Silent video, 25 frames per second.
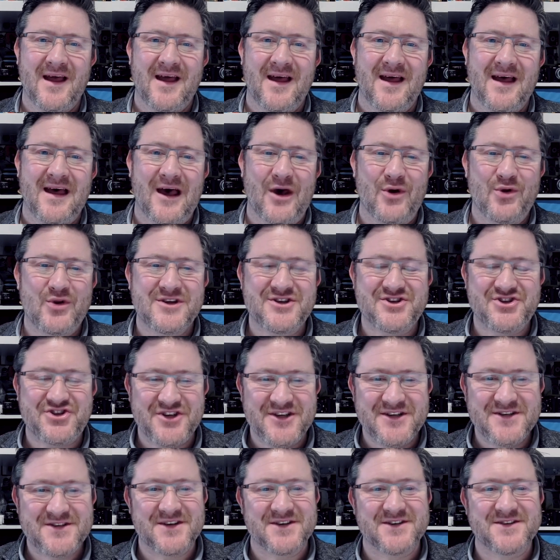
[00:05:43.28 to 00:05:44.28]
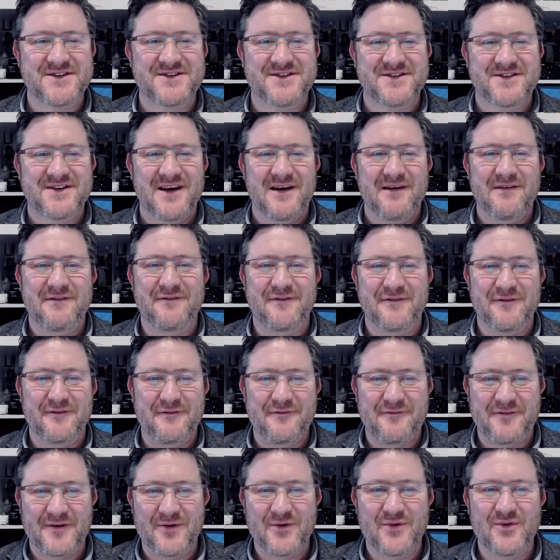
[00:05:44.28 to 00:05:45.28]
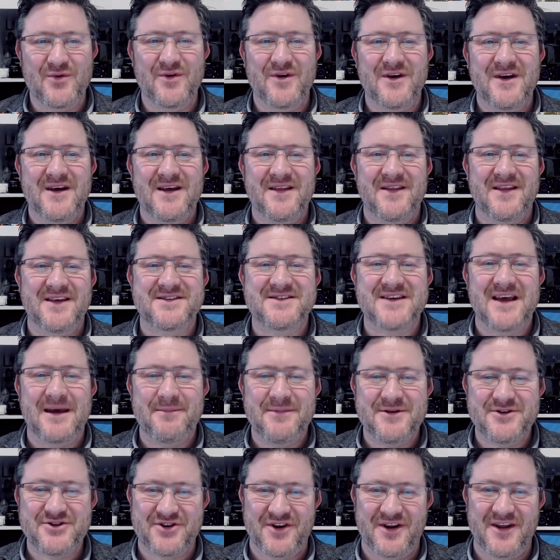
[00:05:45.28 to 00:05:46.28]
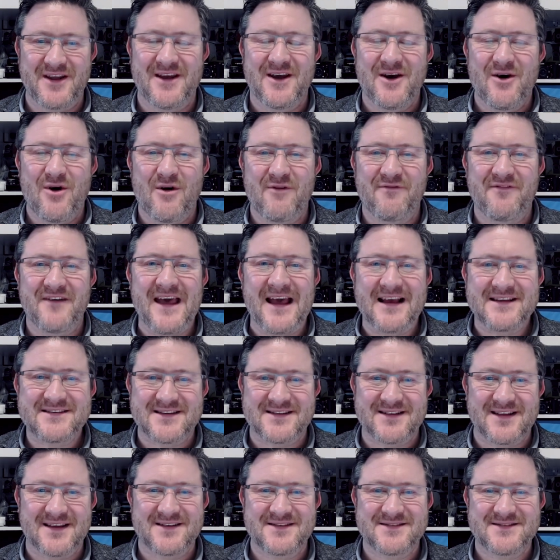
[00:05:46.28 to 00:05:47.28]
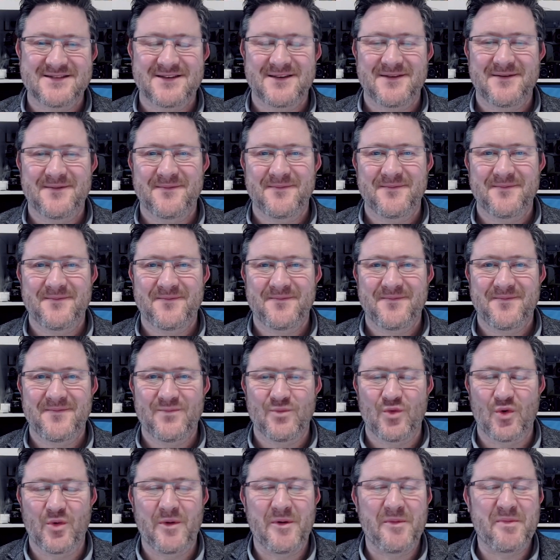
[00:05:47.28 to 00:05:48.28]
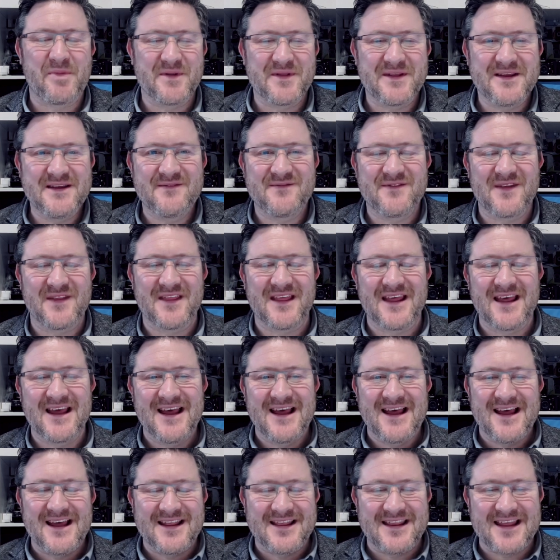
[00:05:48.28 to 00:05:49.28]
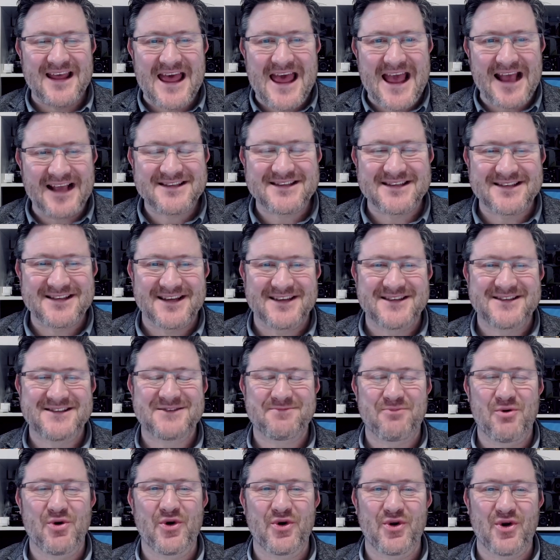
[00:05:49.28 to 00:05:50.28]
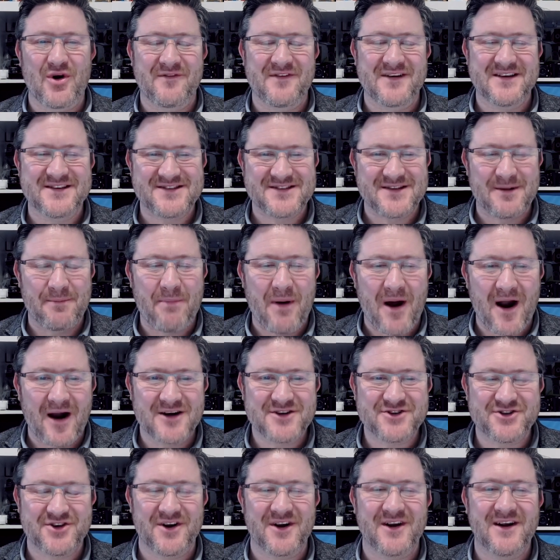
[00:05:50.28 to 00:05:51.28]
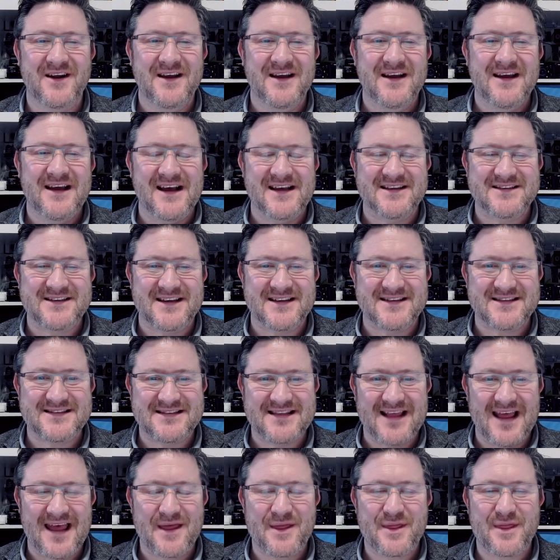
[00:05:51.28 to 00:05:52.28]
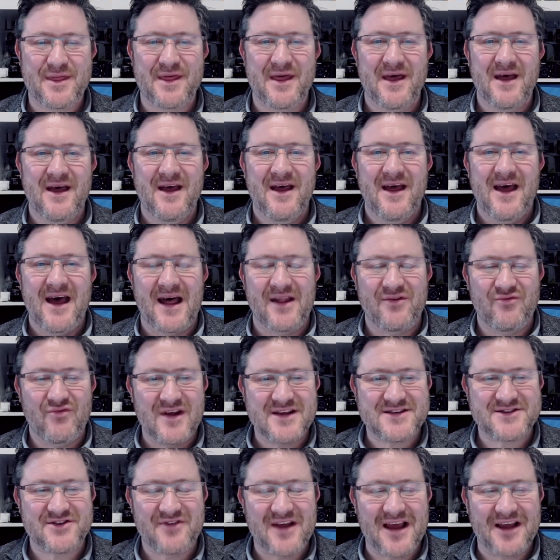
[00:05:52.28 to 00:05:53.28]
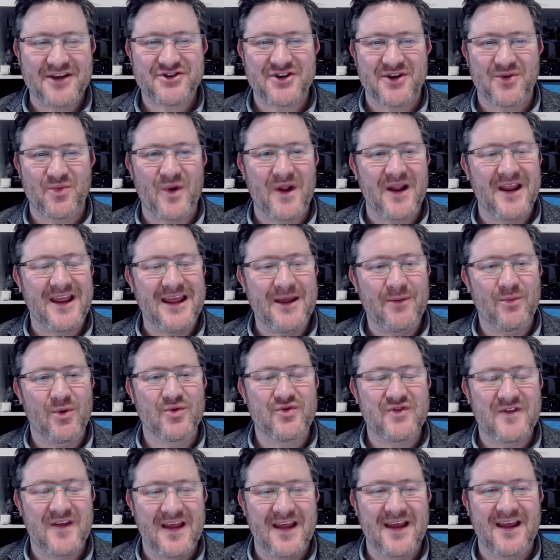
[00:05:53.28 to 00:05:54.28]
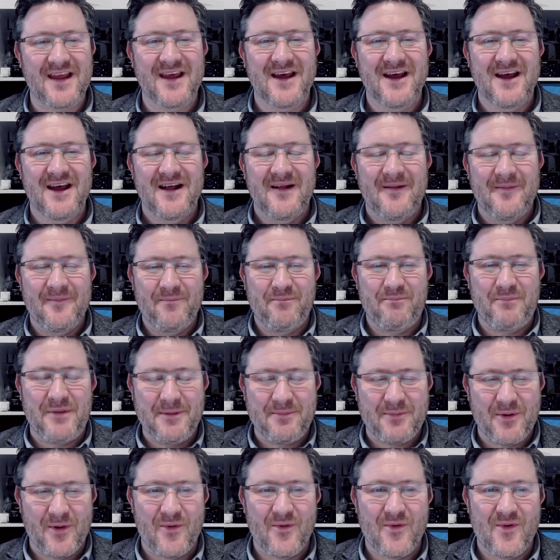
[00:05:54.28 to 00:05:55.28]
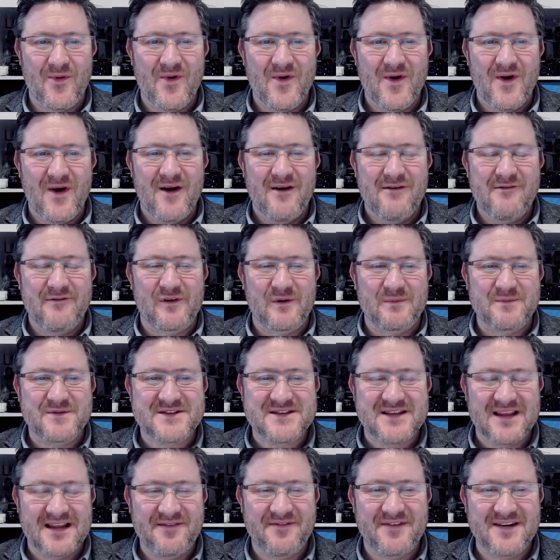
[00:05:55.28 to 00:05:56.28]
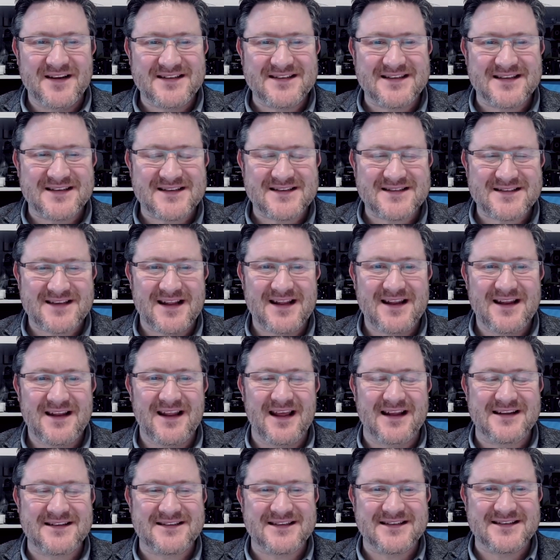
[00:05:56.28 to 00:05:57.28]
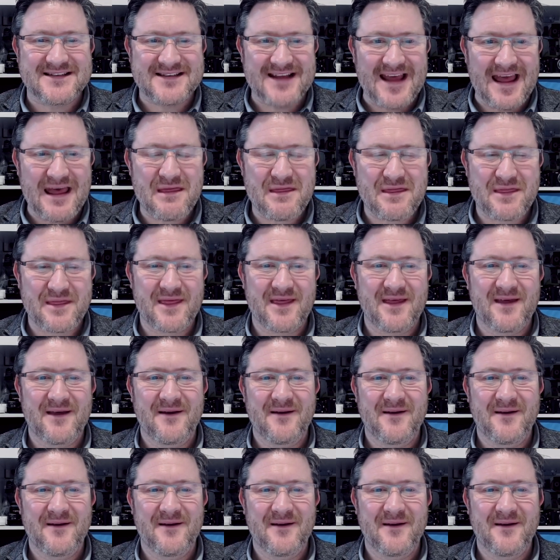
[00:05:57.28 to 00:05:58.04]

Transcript: How does Jesus fulfill this imagery of Exodus? Well, we believe that the Exodus spoken of, his departure, is his death and resurrection, where he will take people from slavery to sin and to death,